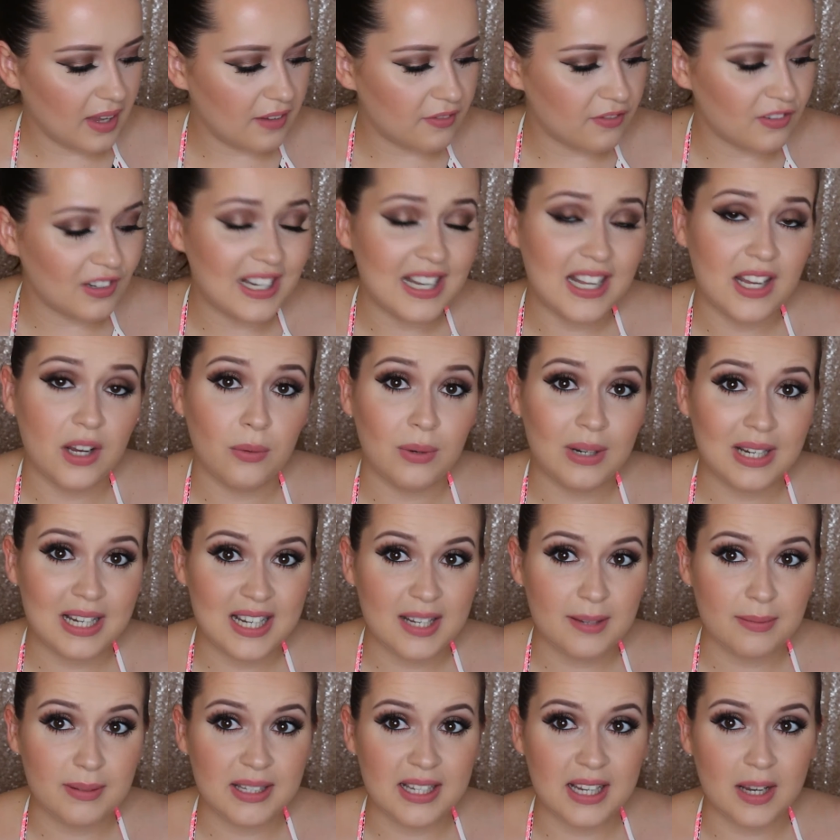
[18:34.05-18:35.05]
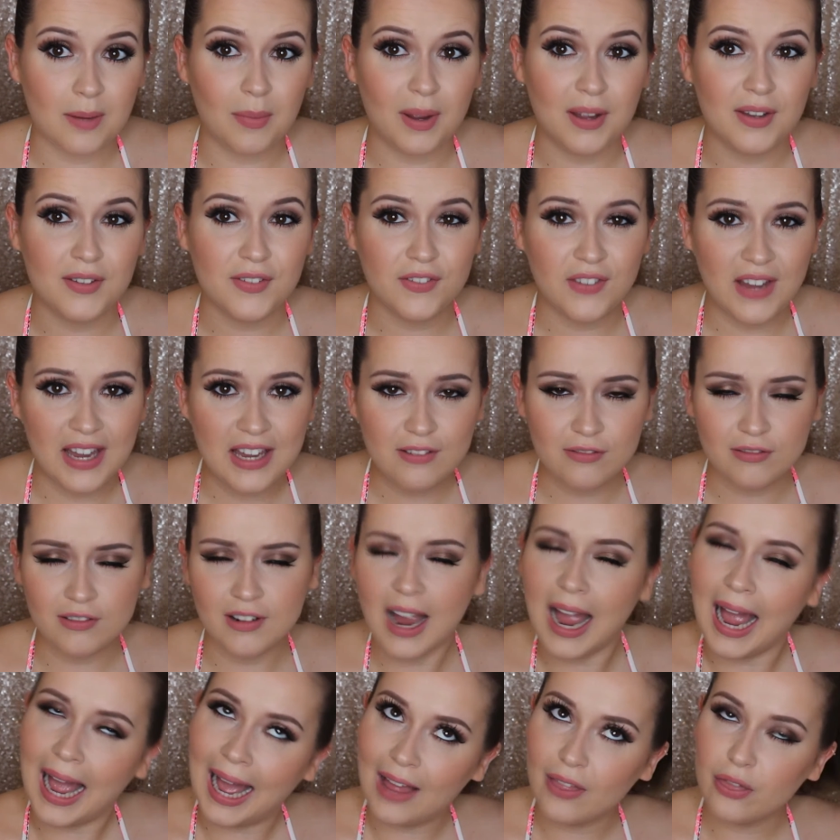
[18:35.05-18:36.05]
For liquid lipstick, my
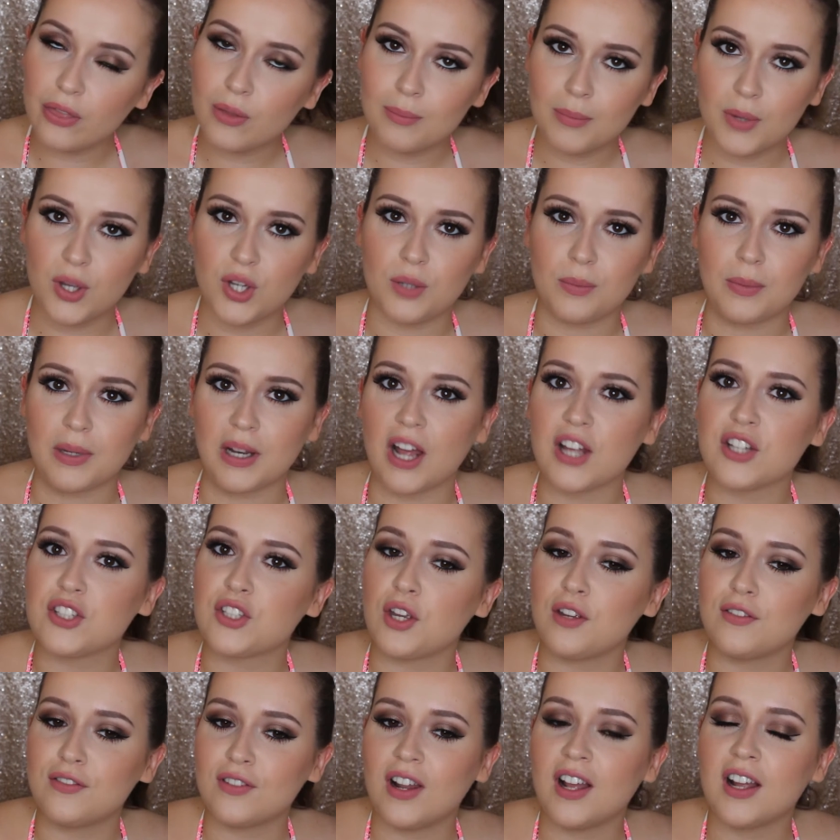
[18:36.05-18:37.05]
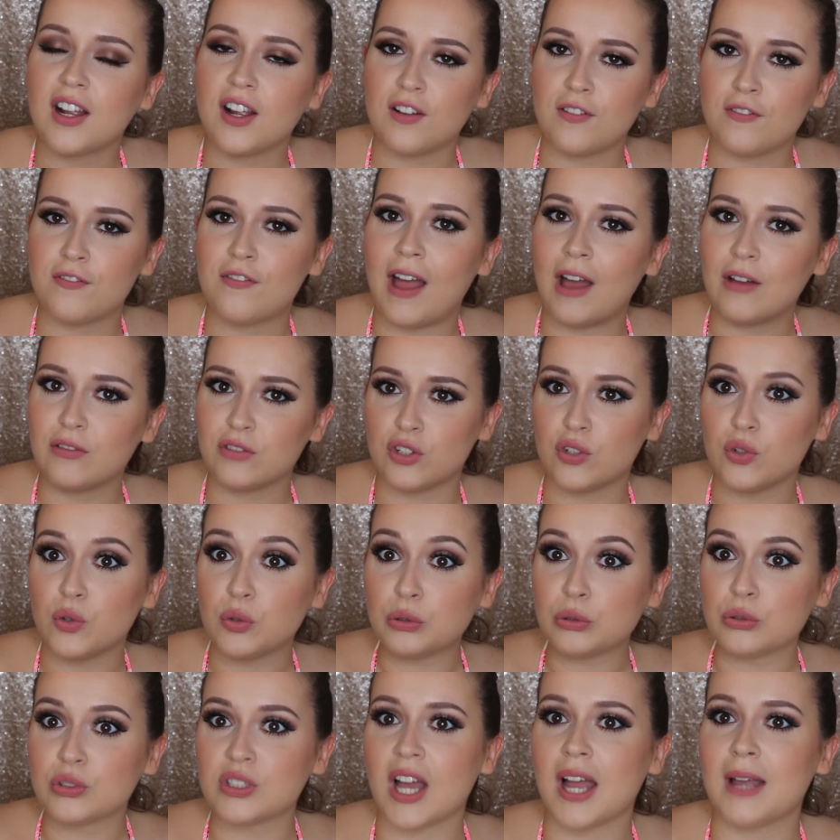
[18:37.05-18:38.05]
favourite at the moment, I don't feel like I've found an
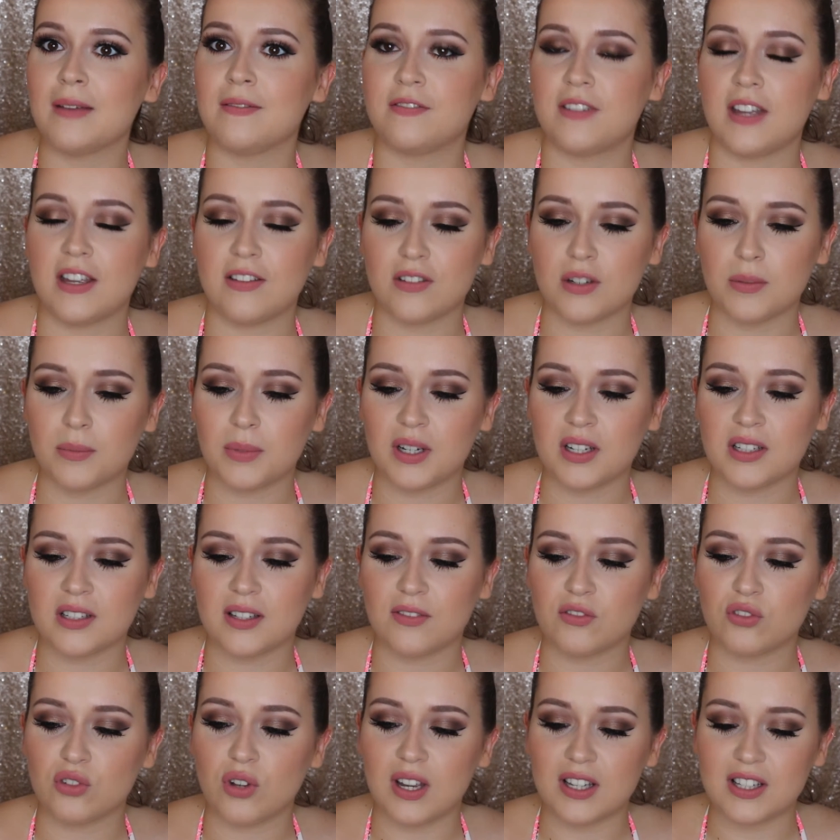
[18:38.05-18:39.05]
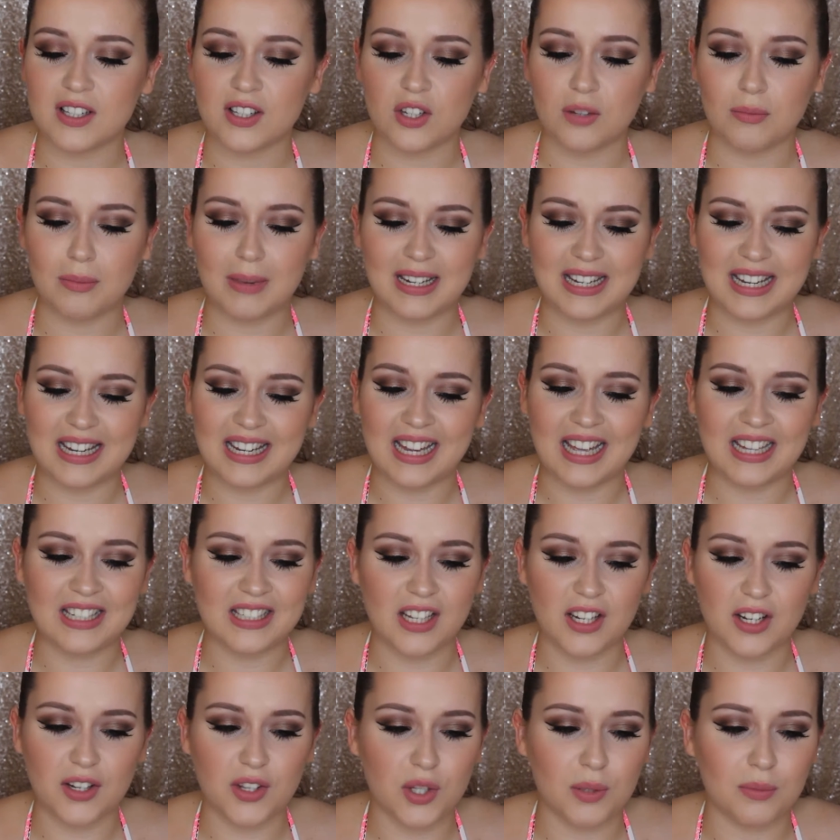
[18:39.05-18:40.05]
all-time favourite because I've tried so many and
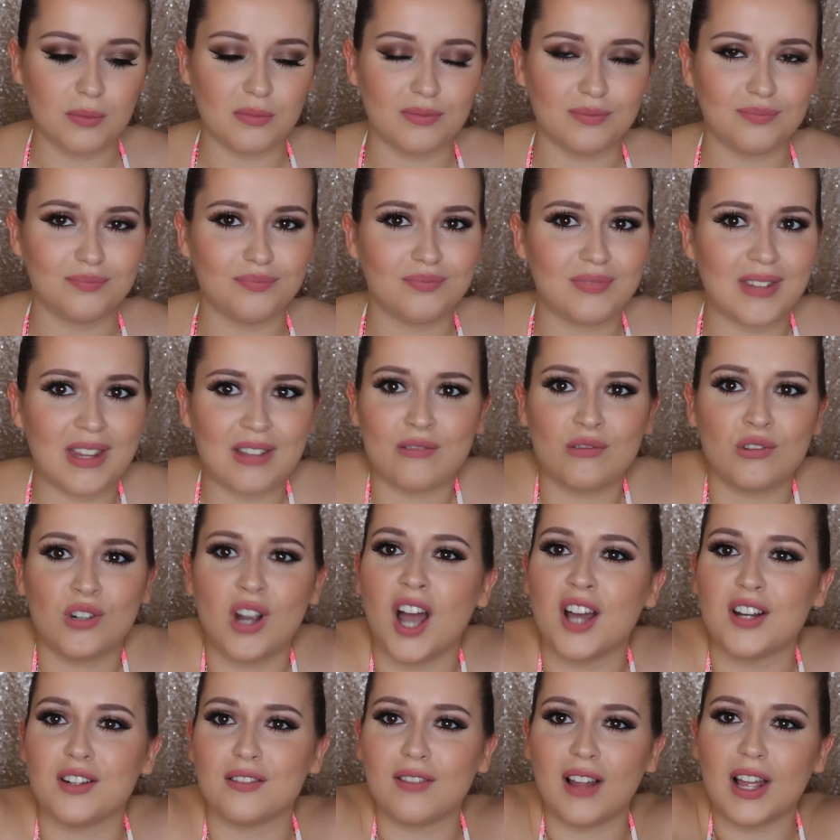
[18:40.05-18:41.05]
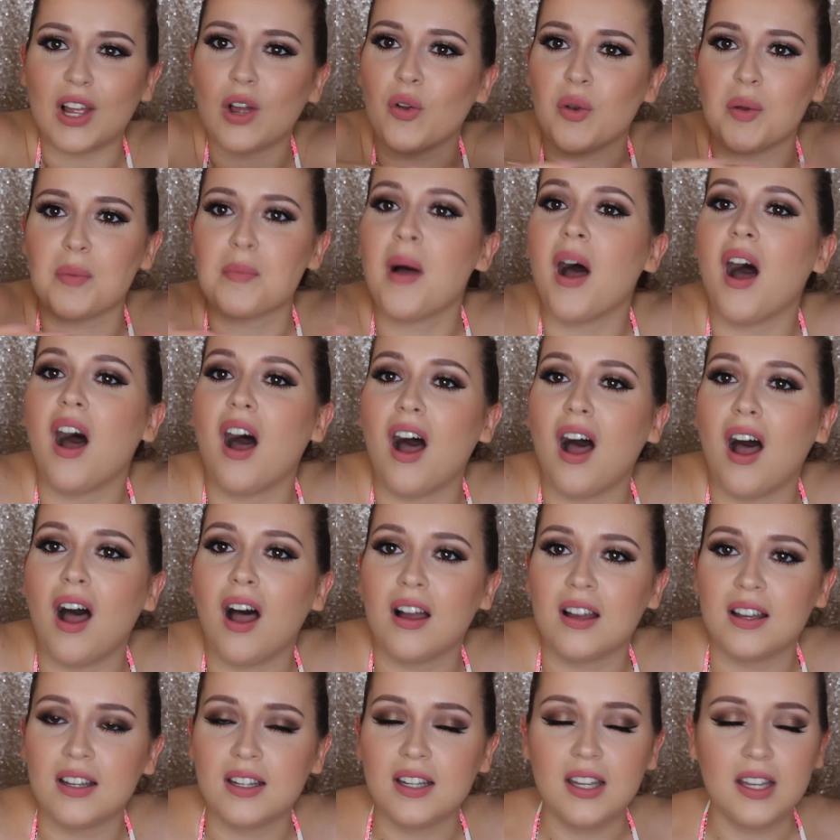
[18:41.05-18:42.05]
none of them, they're all kind of like on a par.